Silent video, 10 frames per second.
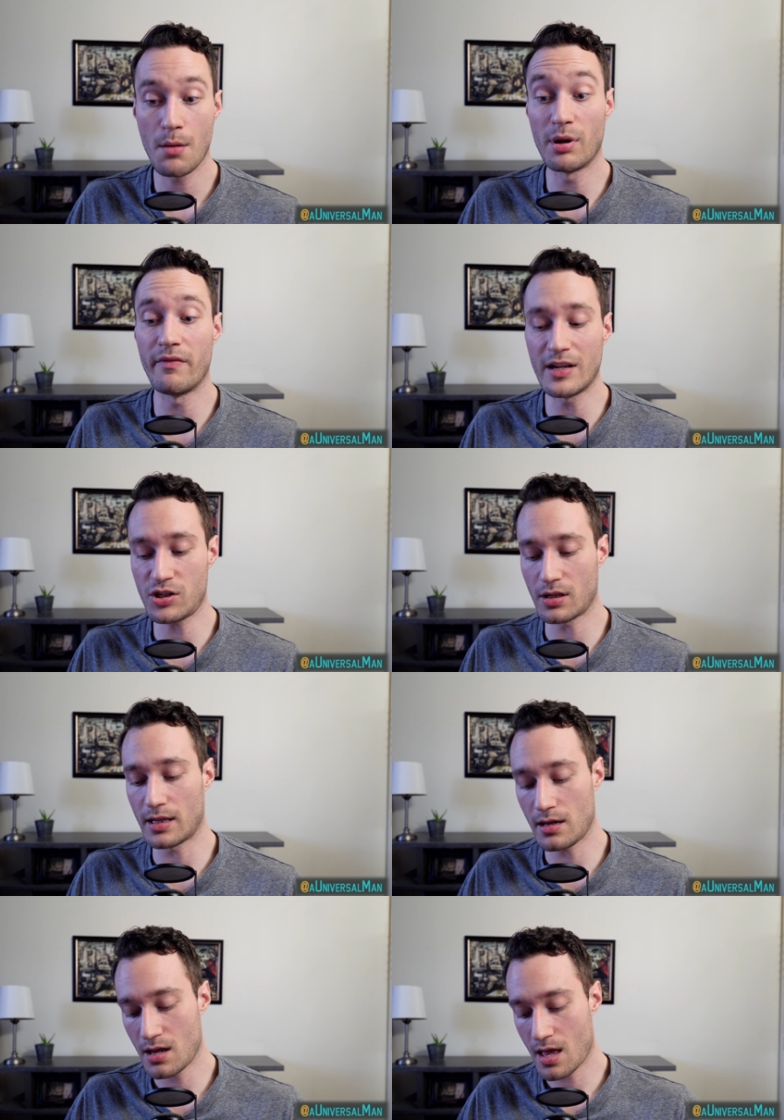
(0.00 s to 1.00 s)
but
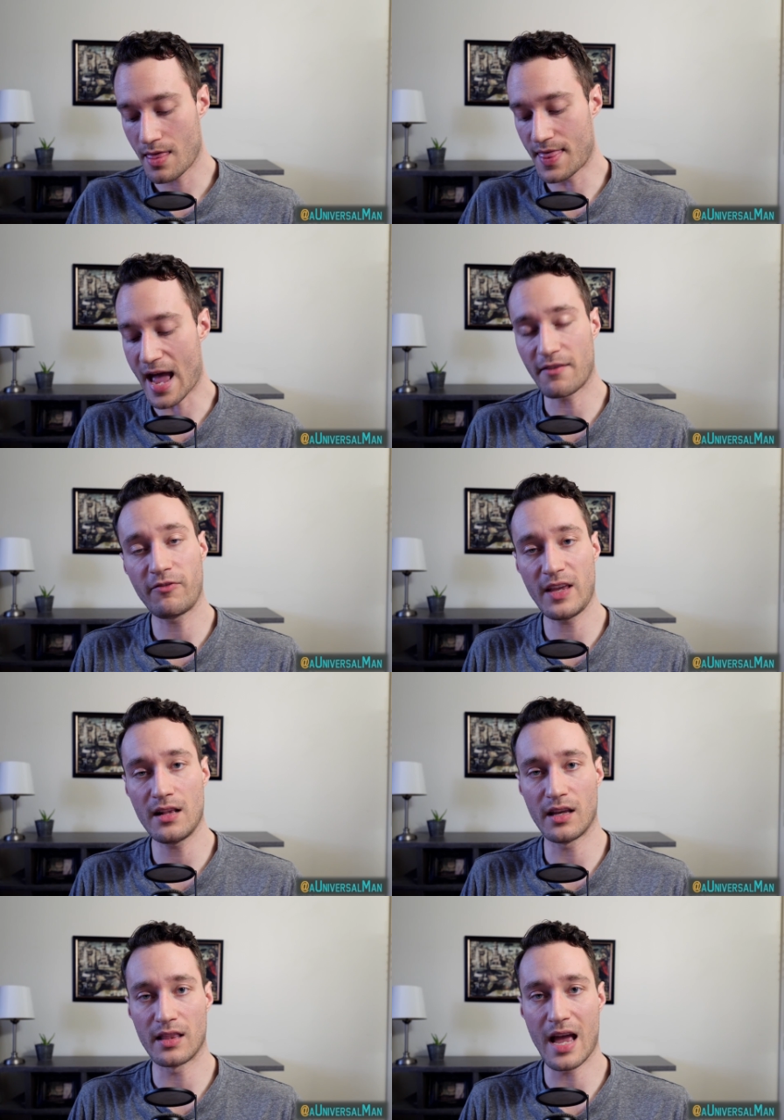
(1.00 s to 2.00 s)
eventually that
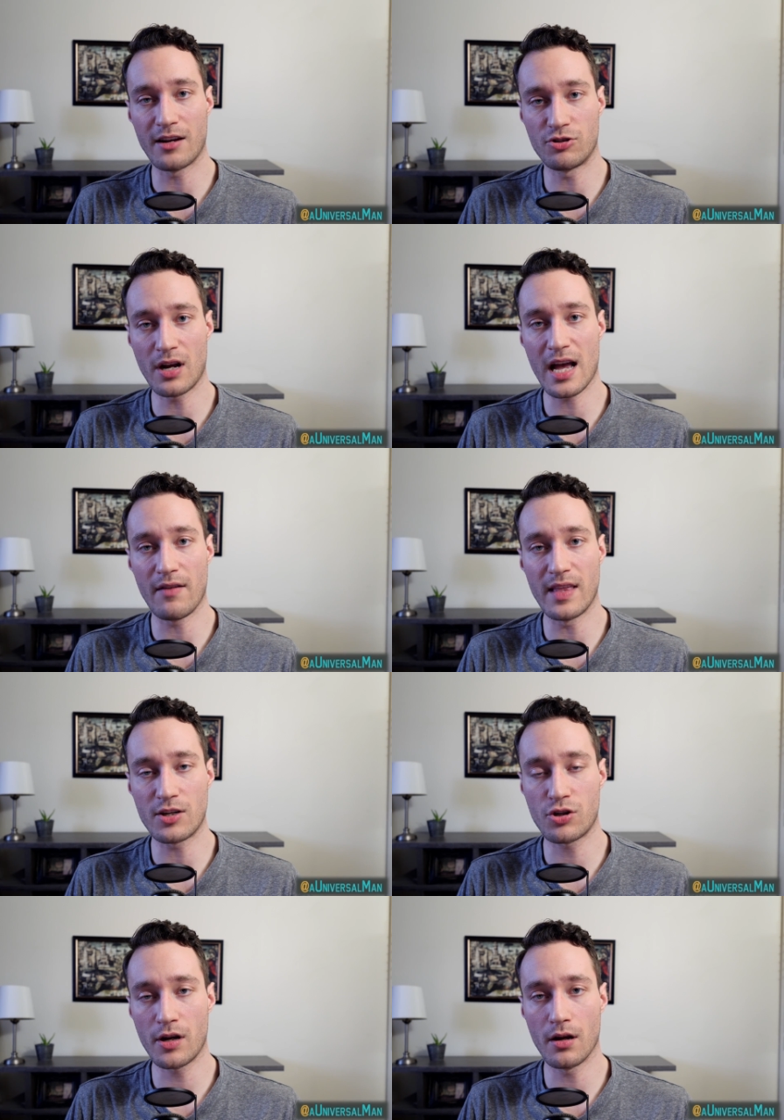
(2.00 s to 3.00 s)
feeling, that drive, that
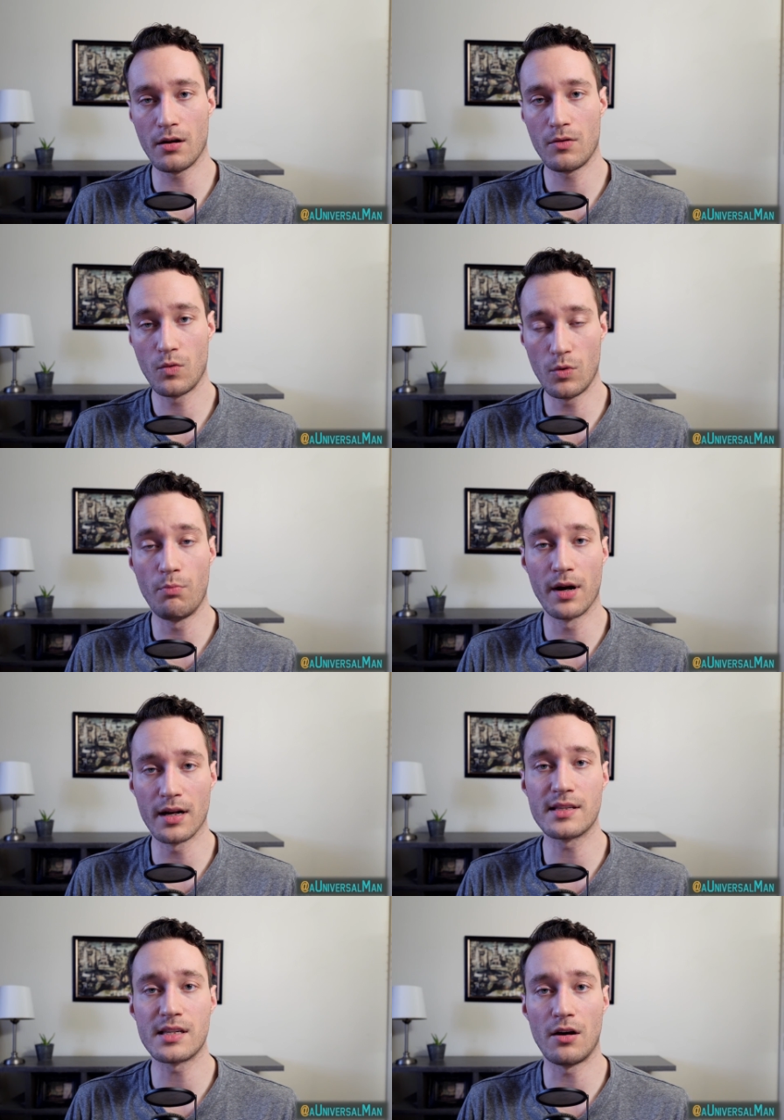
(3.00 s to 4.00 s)
trigger will burn
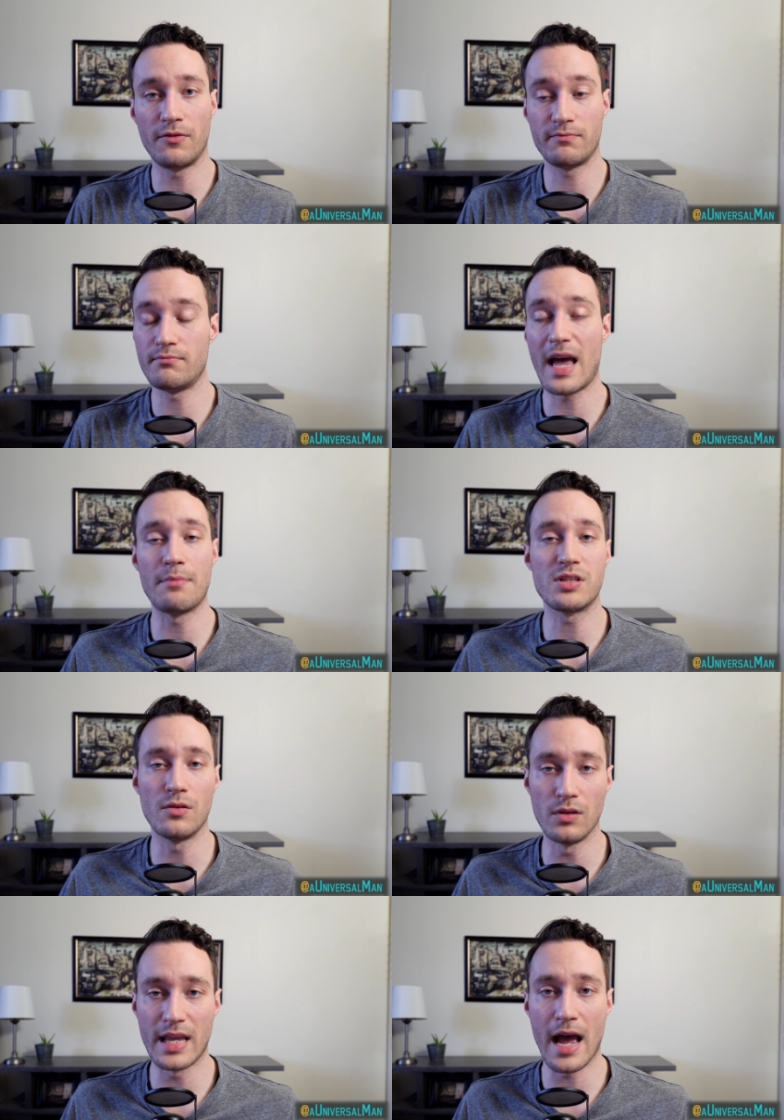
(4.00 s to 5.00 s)
itself
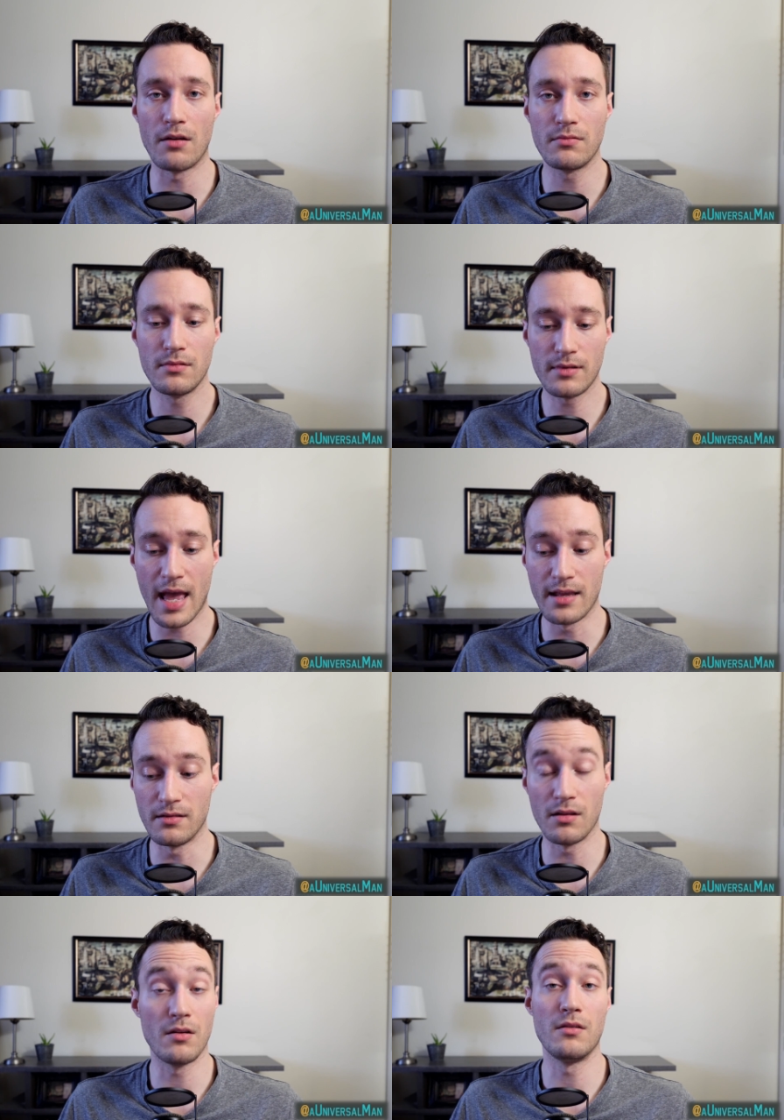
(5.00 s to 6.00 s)
absolutely out,
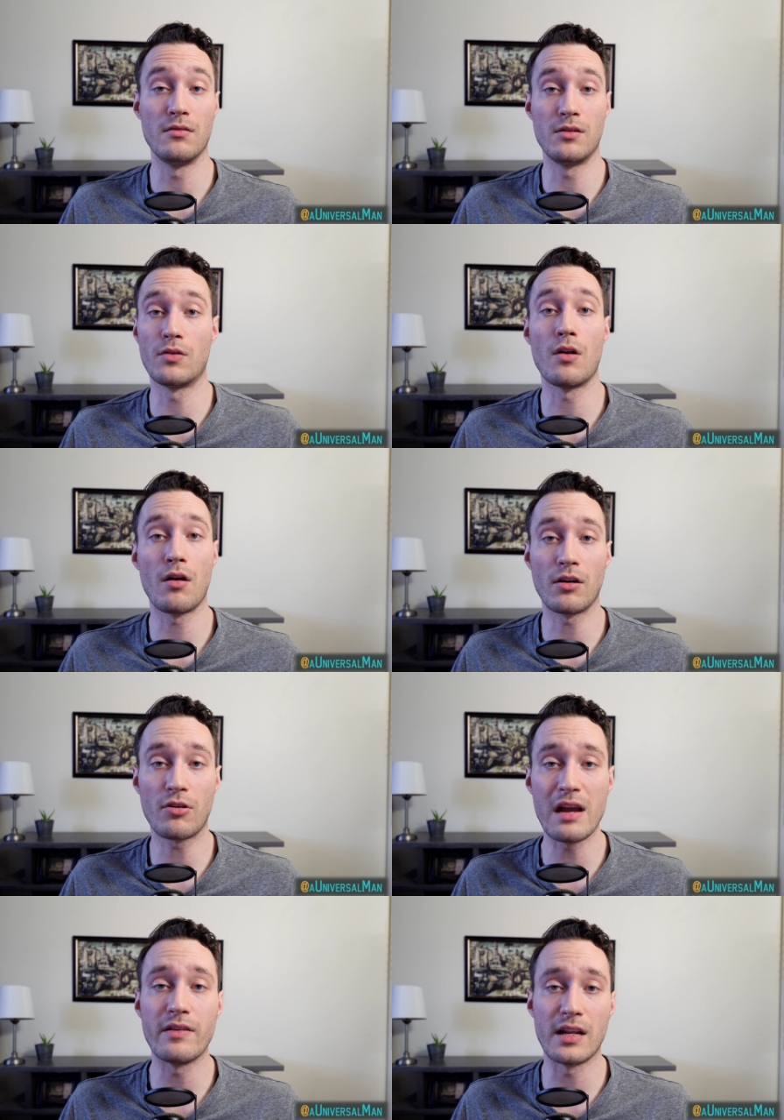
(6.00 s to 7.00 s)
and you'll no longer
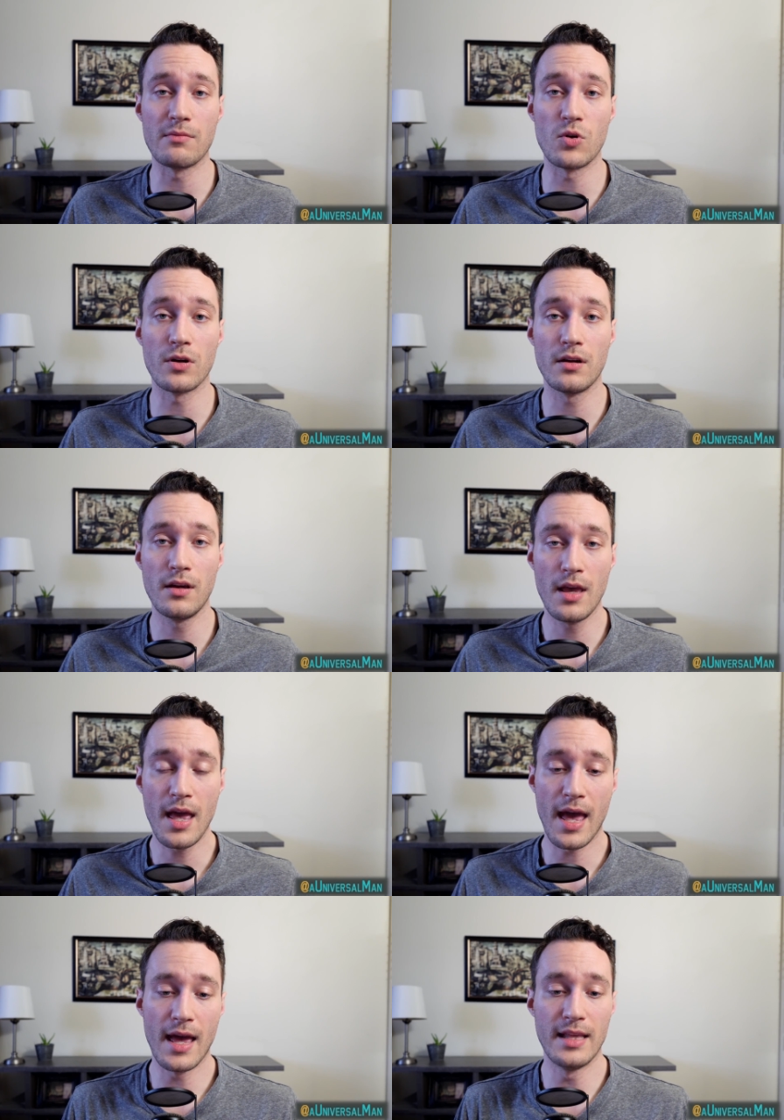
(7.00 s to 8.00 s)
crave it anymore.
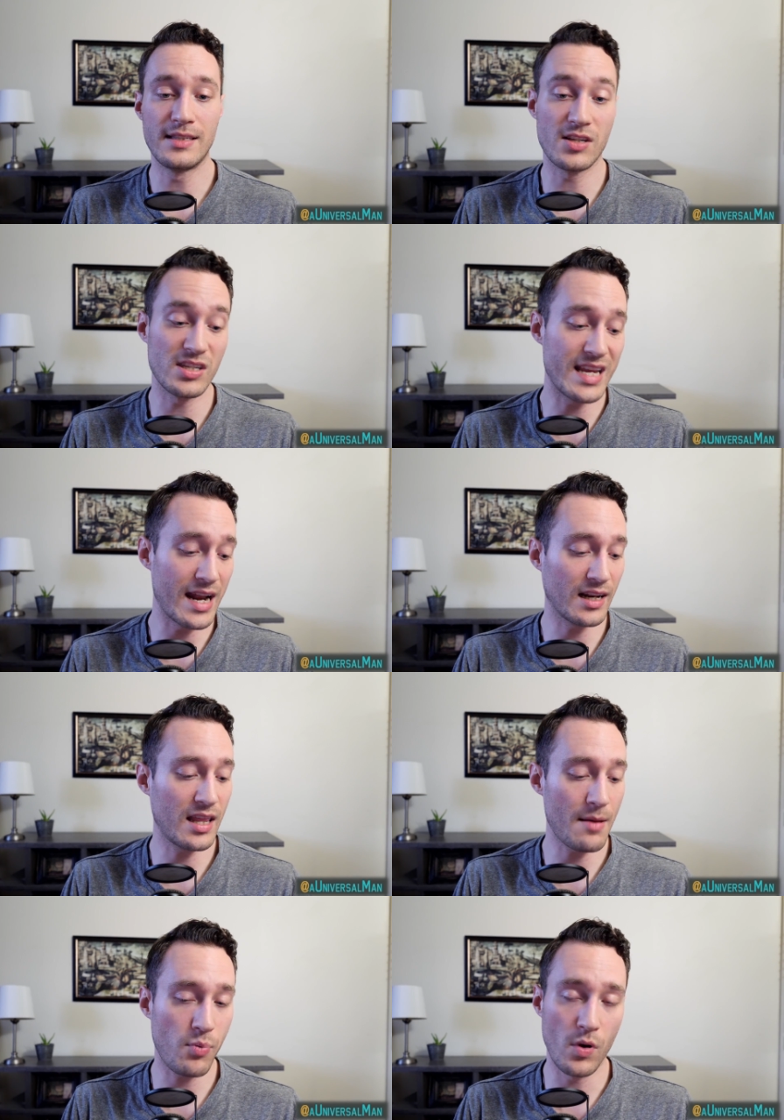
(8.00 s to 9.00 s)
It's just getting to
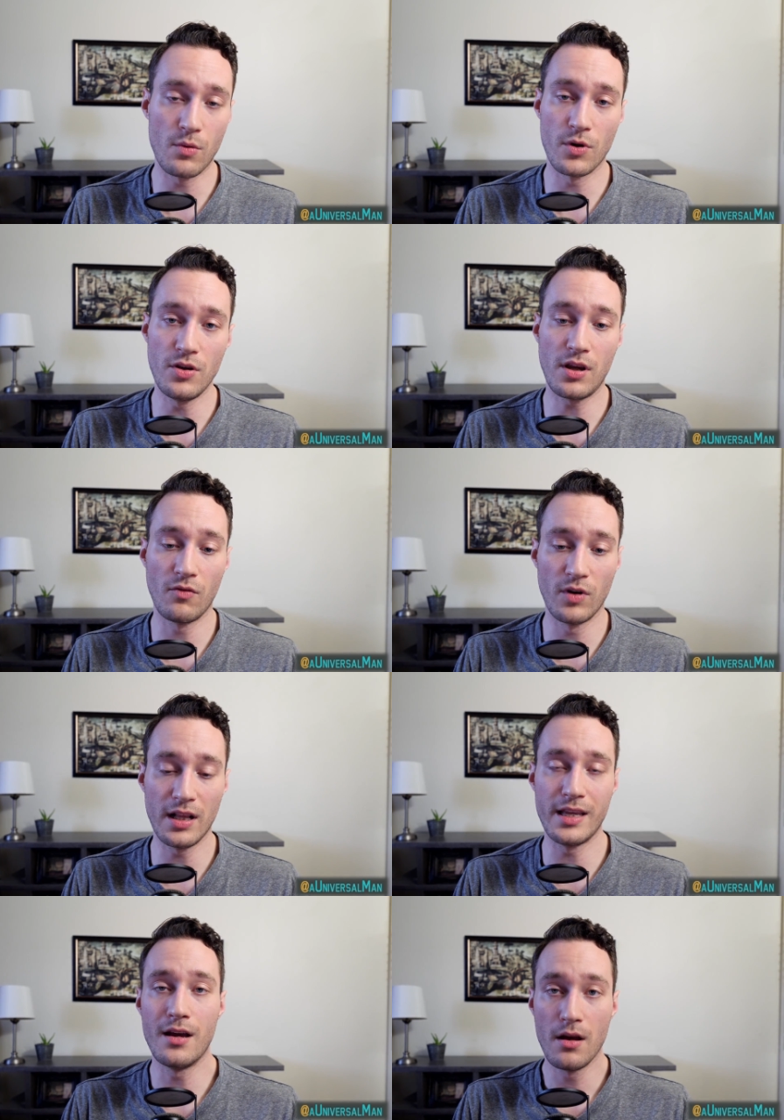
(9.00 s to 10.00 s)
that point where you can
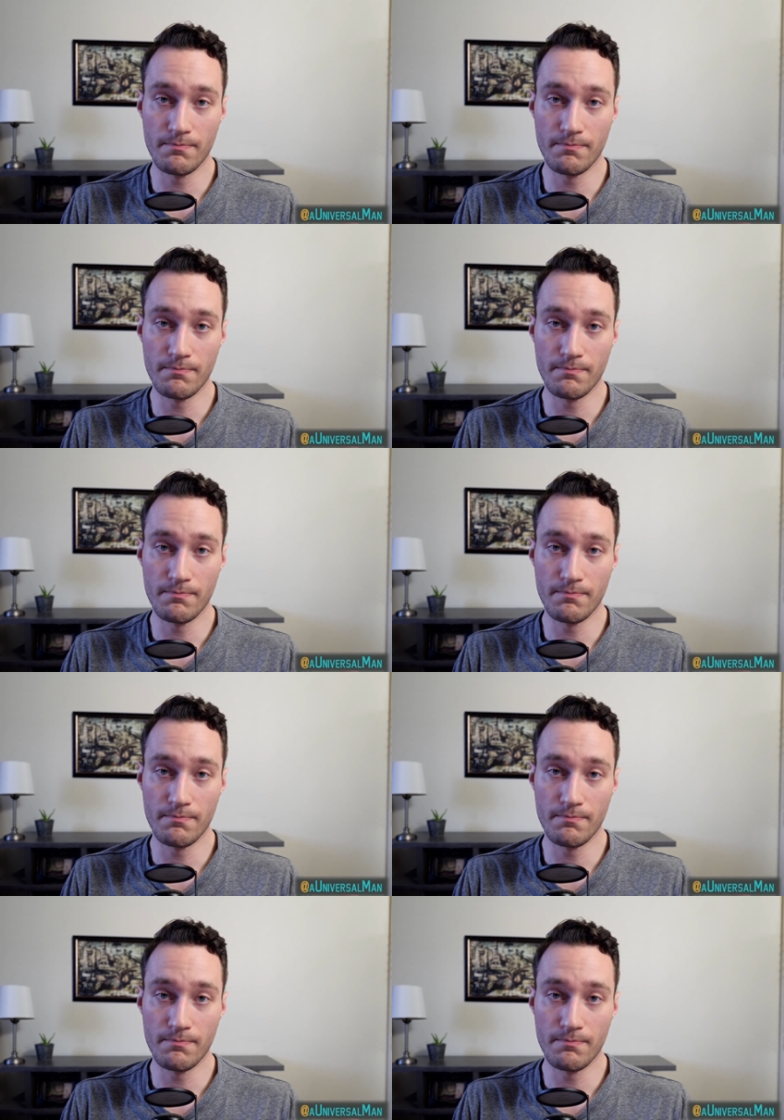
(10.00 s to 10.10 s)
really